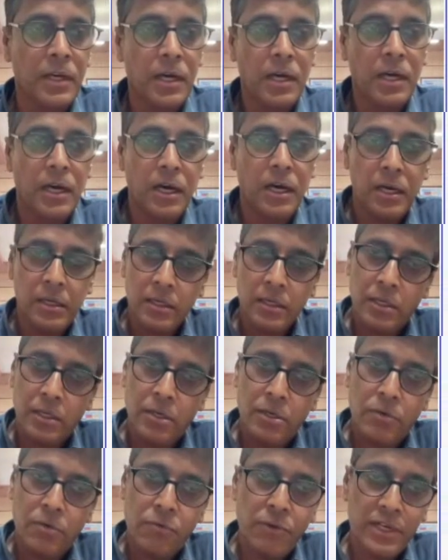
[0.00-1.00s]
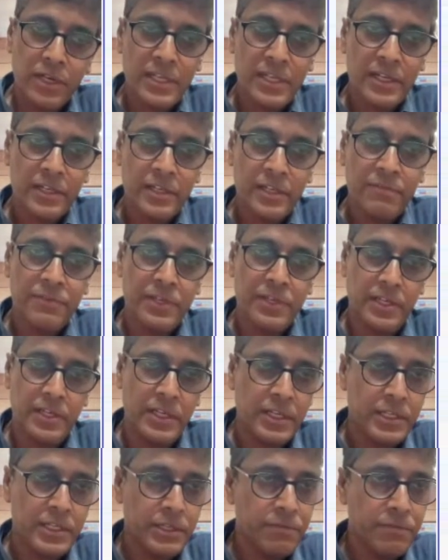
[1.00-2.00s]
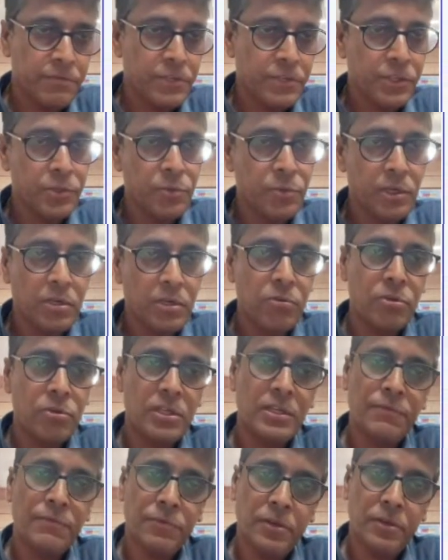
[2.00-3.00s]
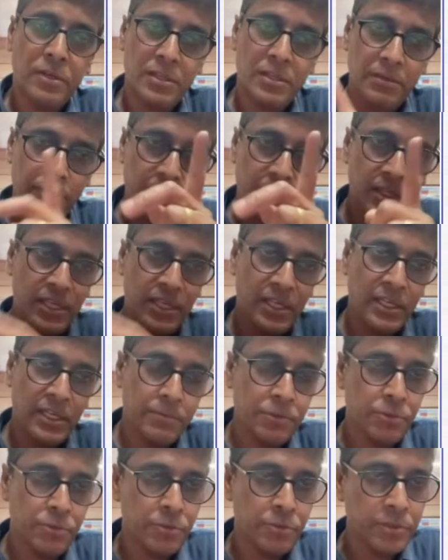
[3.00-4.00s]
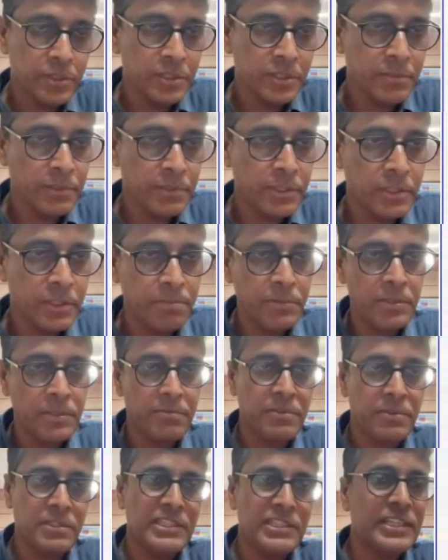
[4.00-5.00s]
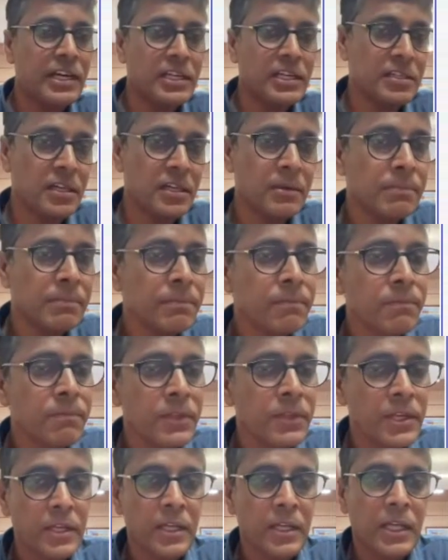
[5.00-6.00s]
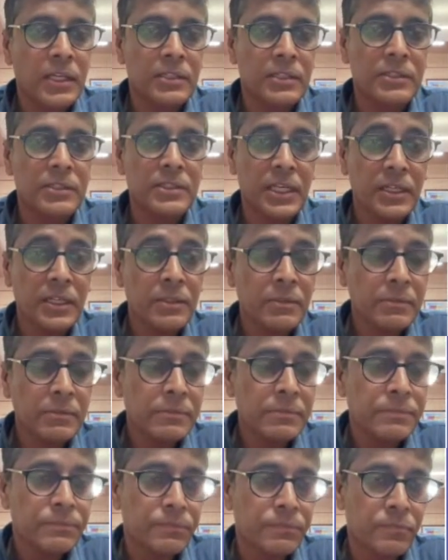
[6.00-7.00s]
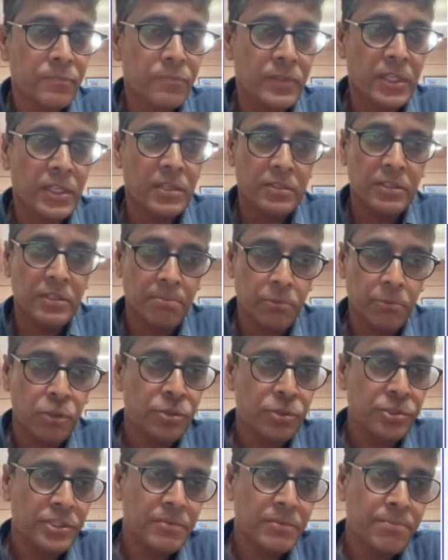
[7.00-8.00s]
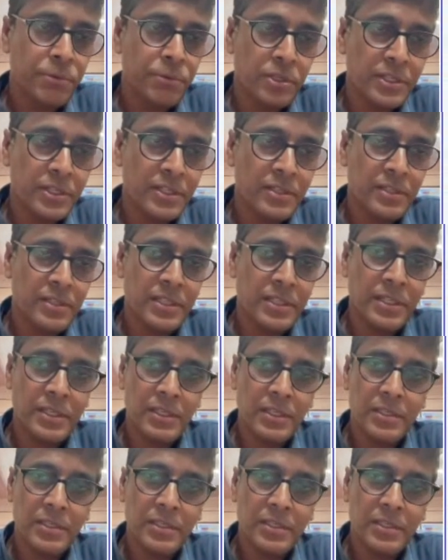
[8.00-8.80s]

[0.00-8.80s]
what kind of connectivity you are looking for, the way I have shown in the previous diagram. Then the most important thing